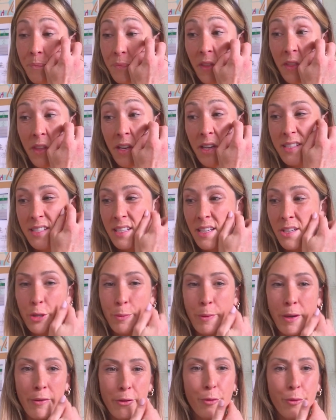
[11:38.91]
And then I didn't
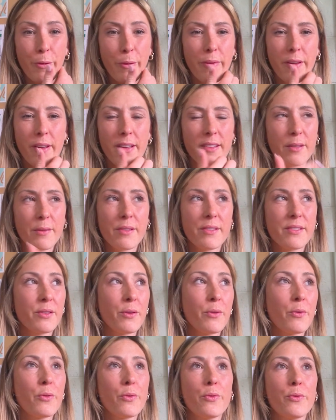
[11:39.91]
enjoy my rugby because I
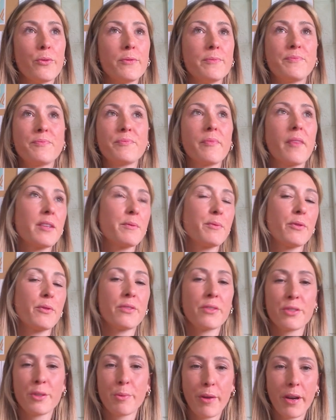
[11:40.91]
was so, I
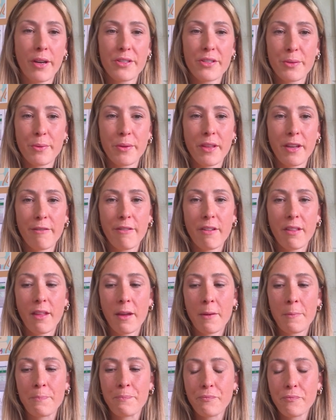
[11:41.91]
suppose, under pressure with
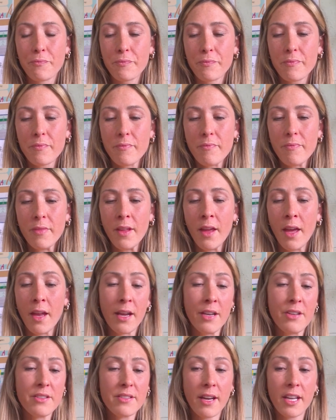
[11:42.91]
everything.
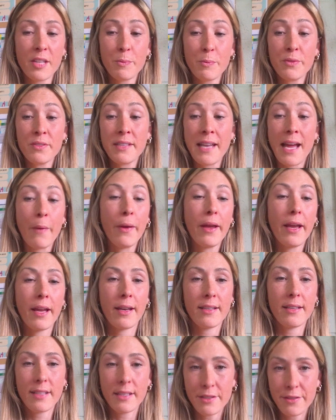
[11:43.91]
And I suppose now I
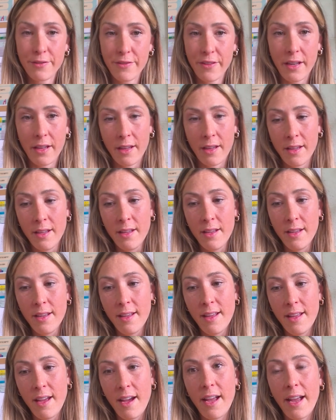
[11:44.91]
can
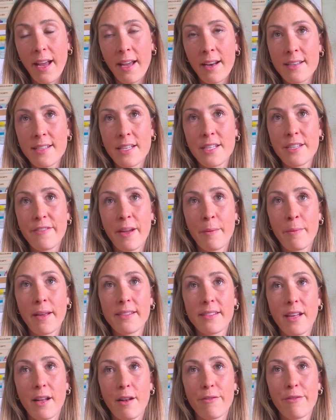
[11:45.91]
identify
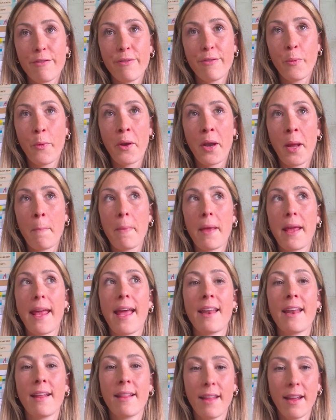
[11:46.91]
myself when I'm
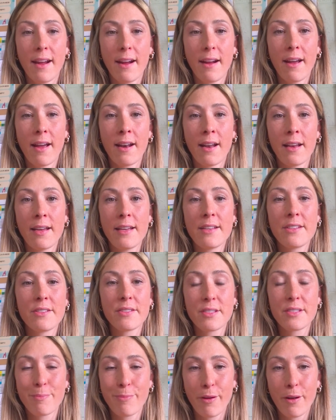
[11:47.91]
getting there and I need
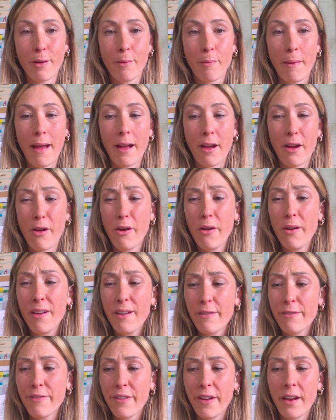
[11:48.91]
just to pull back.
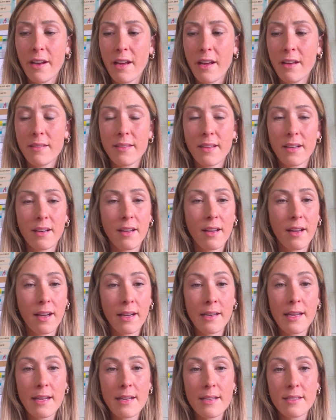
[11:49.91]
Or I figured out that
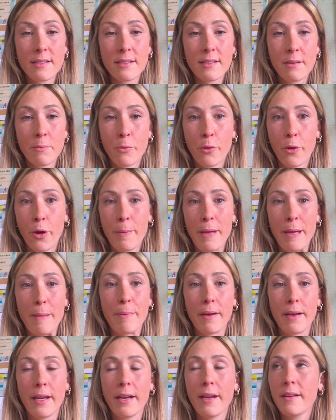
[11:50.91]
I need more
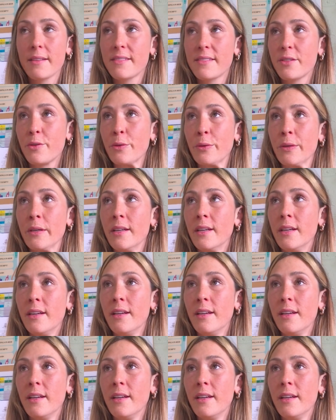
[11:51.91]
people here. So